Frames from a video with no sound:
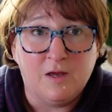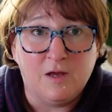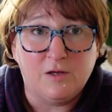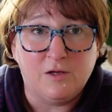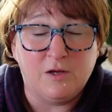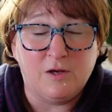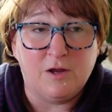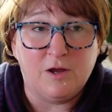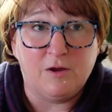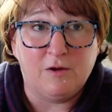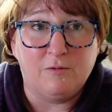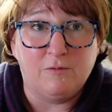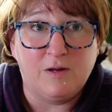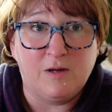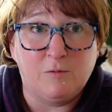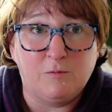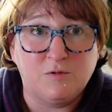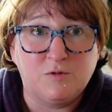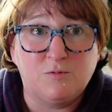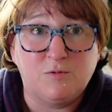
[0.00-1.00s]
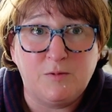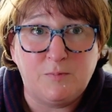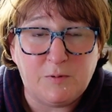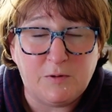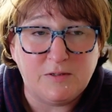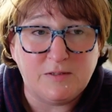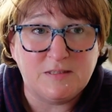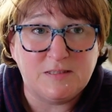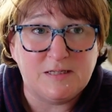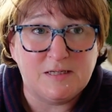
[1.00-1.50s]
You know, it was
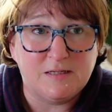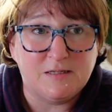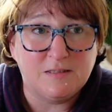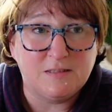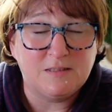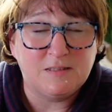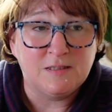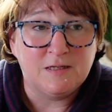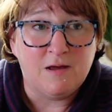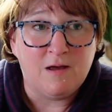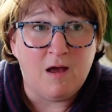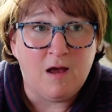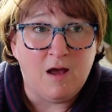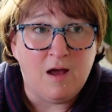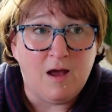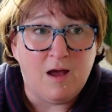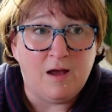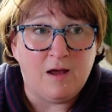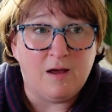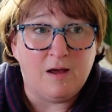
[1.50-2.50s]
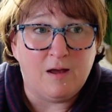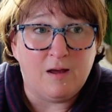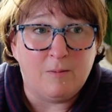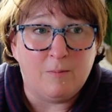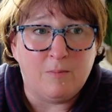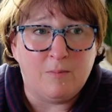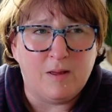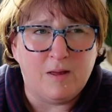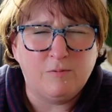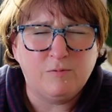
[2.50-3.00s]
reprinted.
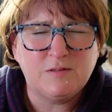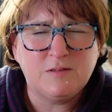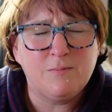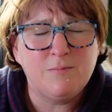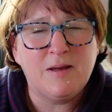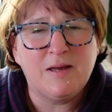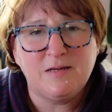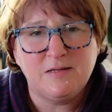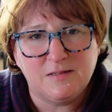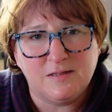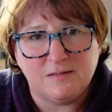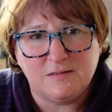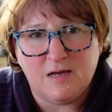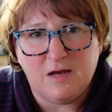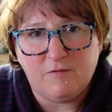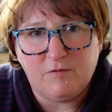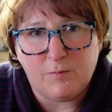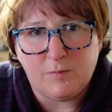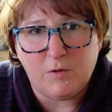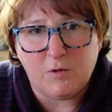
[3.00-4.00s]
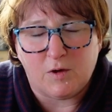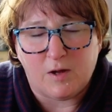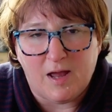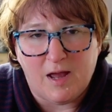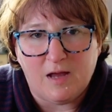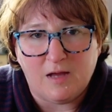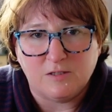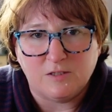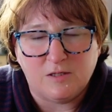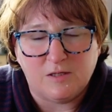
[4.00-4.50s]
It was amazing to have a book
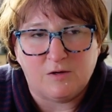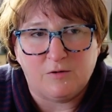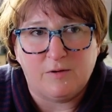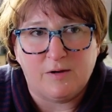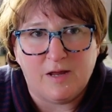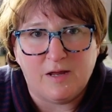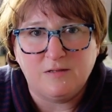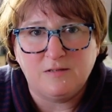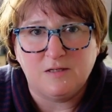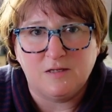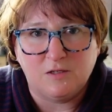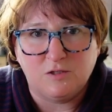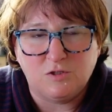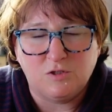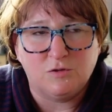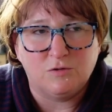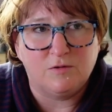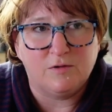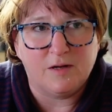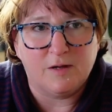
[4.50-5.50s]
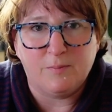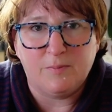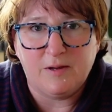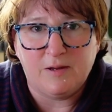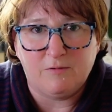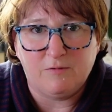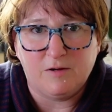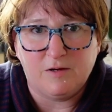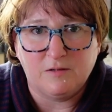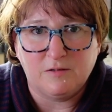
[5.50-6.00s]
actually created during a
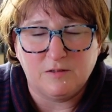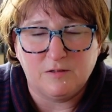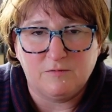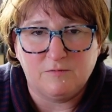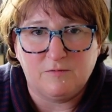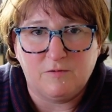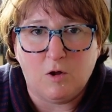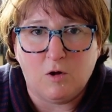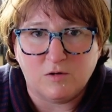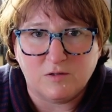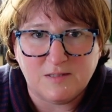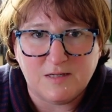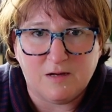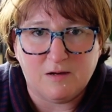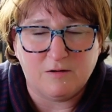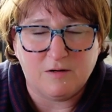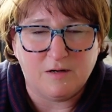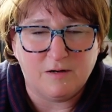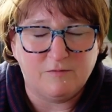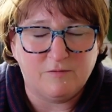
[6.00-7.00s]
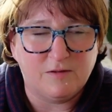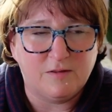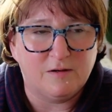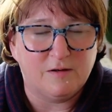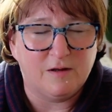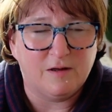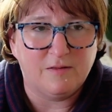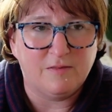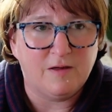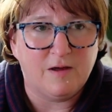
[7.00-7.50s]
period of lockdown and
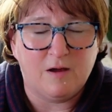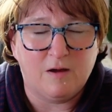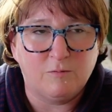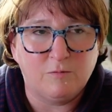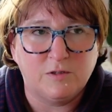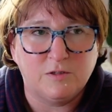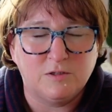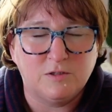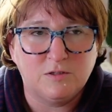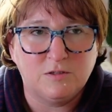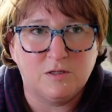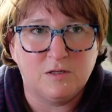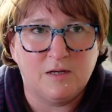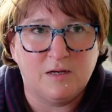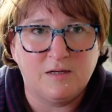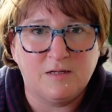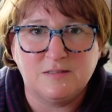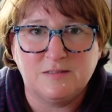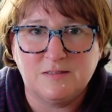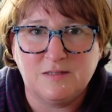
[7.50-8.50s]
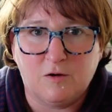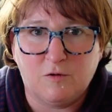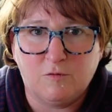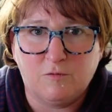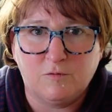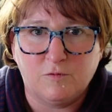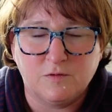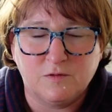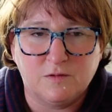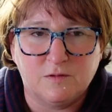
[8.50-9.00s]
everything like that, which in
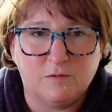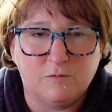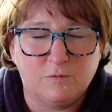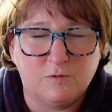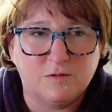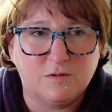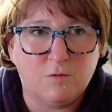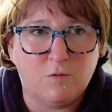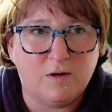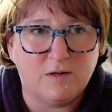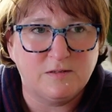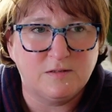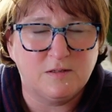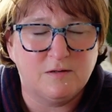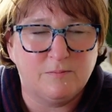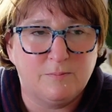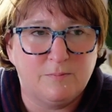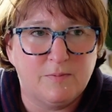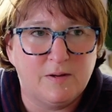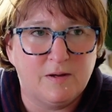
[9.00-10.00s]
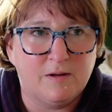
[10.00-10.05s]
itself was quite a